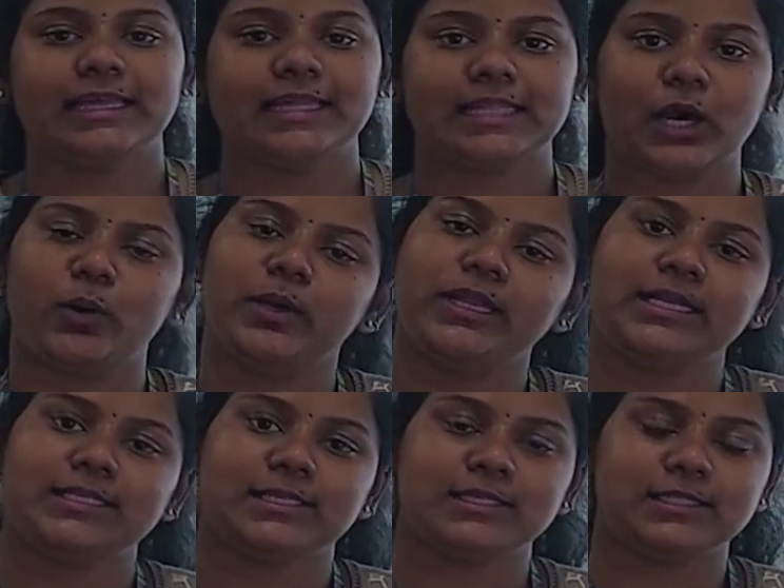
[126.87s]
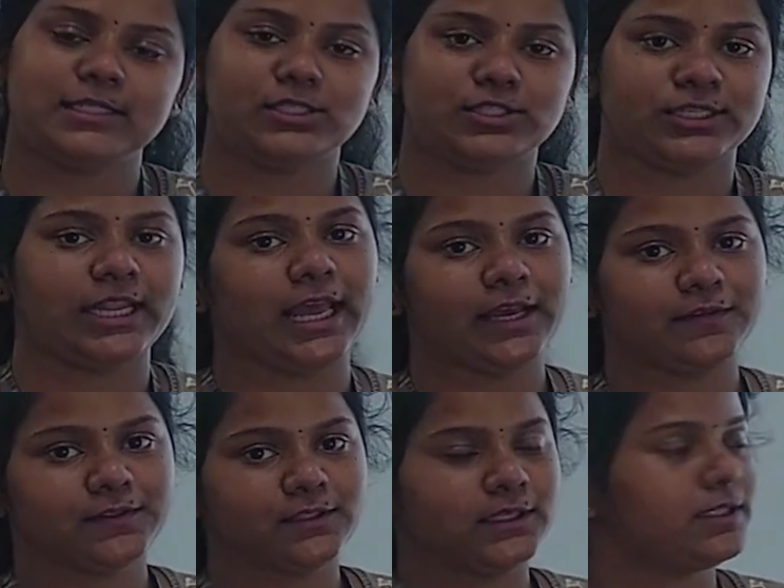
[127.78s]
Now in a search engine, I have
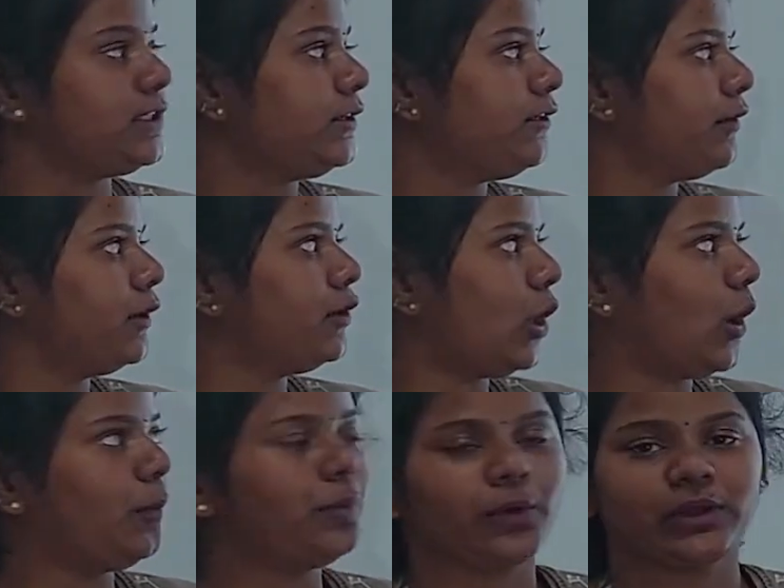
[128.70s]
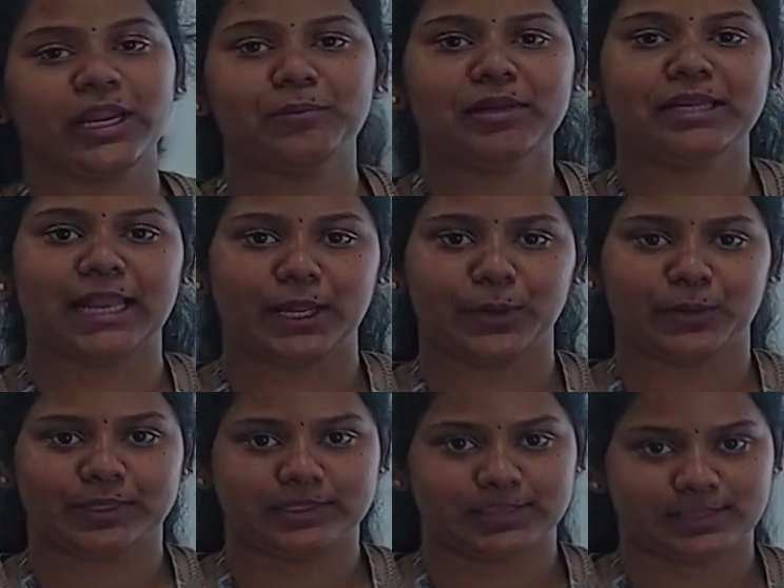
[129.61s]
searched for top programming
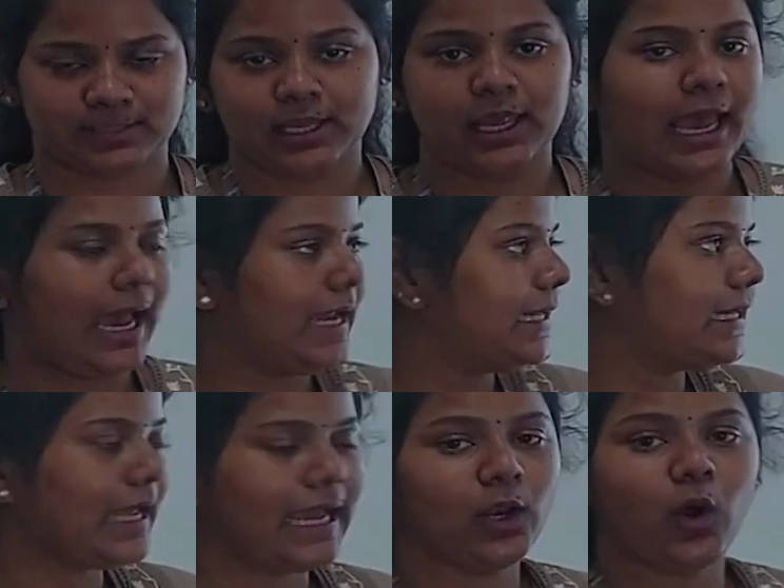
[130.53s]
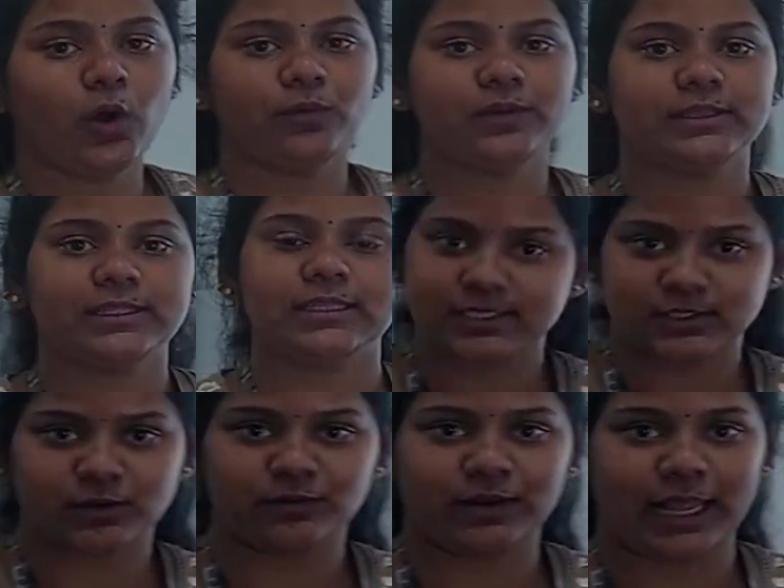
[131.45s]
languages and it along with the
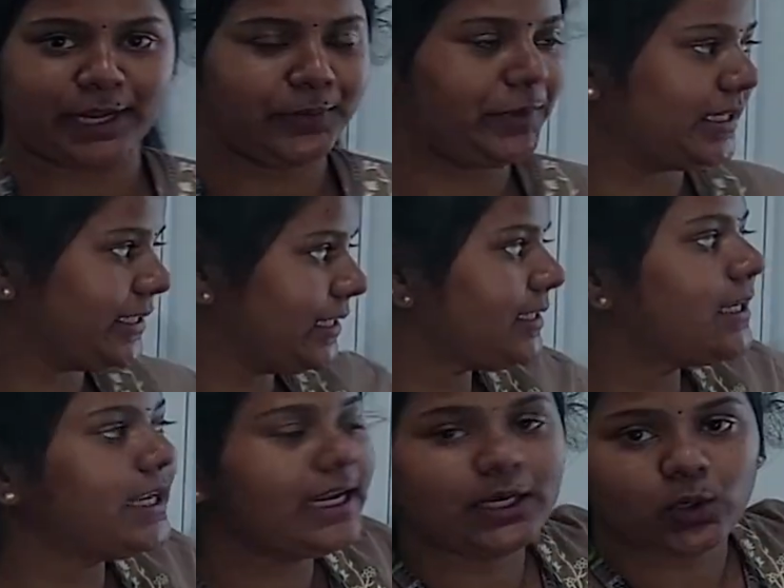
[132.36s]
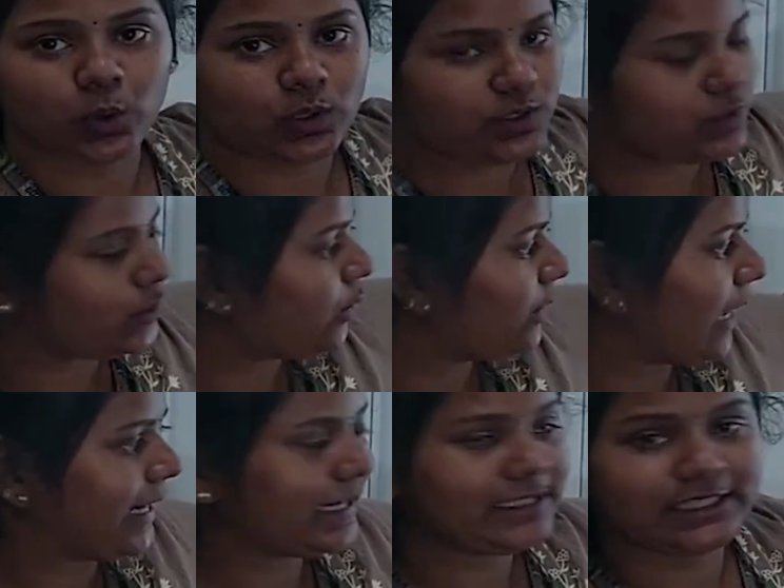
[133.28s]
list of languages, it also
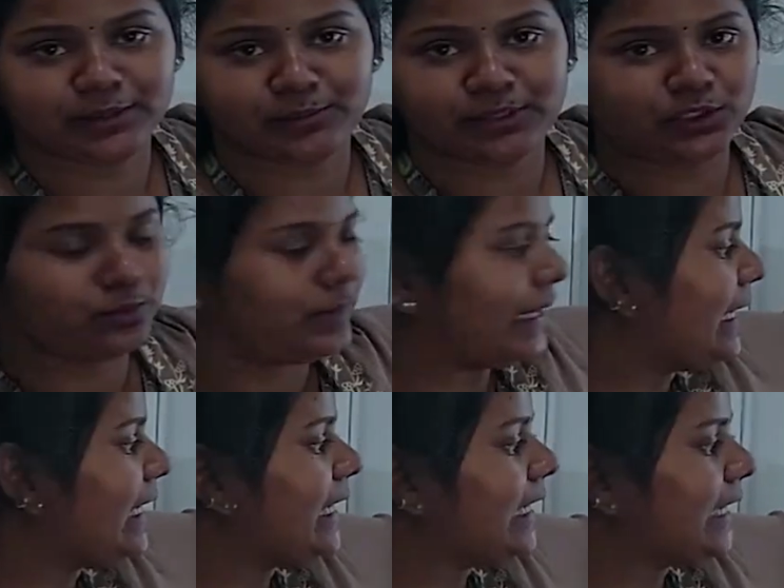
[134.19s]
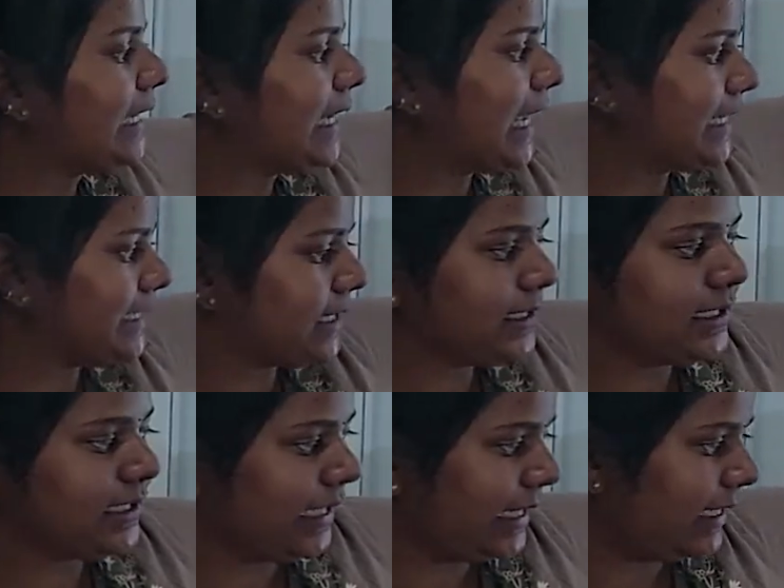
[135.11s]
directed me to many
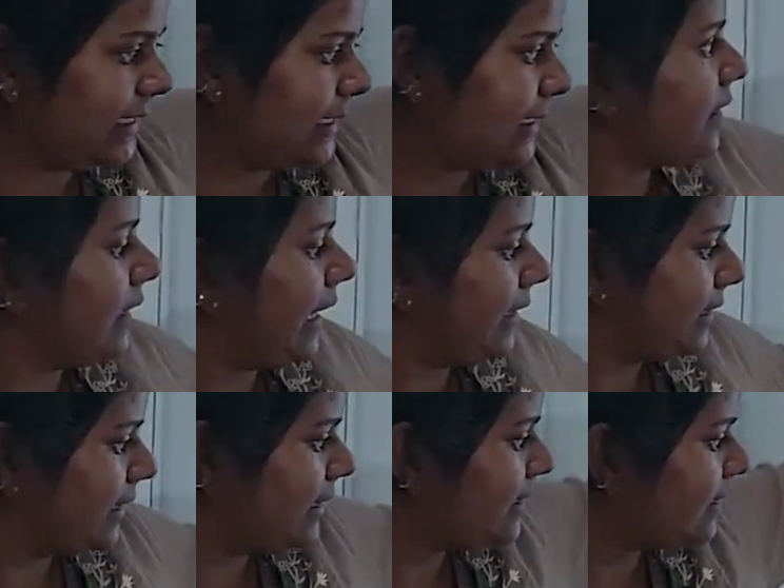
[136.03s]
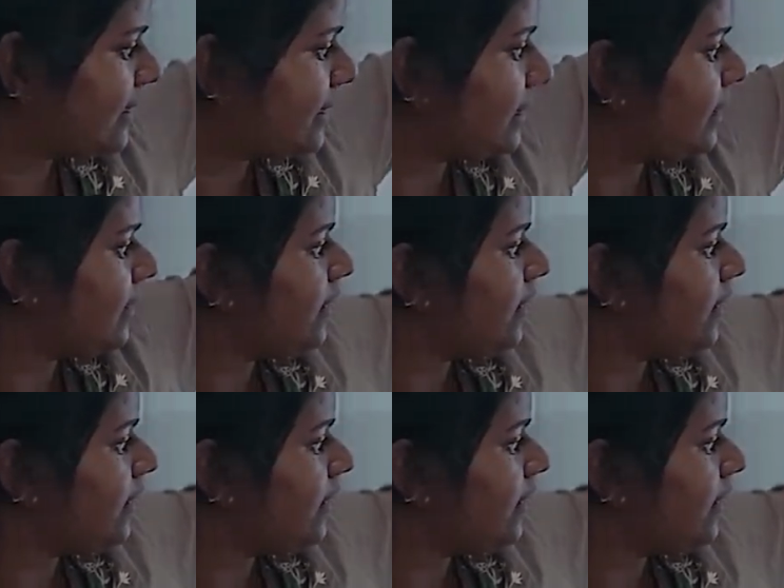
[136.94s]
external links like this.